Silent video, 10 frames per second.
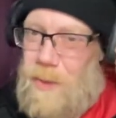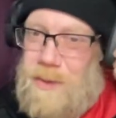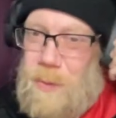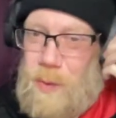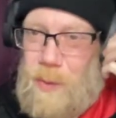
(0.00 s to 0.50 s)

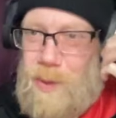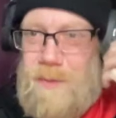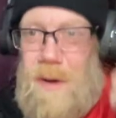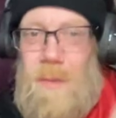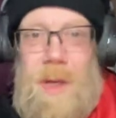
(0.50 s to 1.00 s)

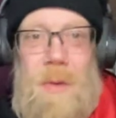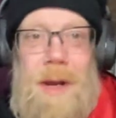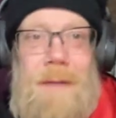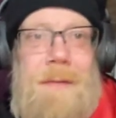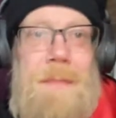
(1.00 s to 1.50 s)
What's wrong with
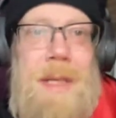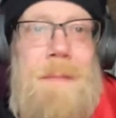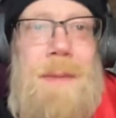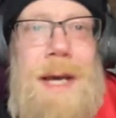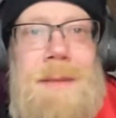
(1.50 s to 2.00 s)
going off the
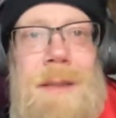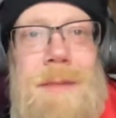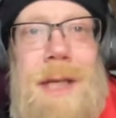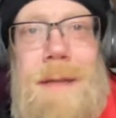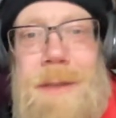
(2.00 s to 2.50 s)
beaten path
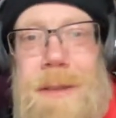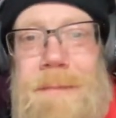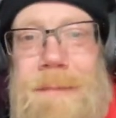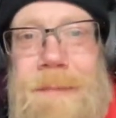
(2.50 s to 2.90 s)
sometimes?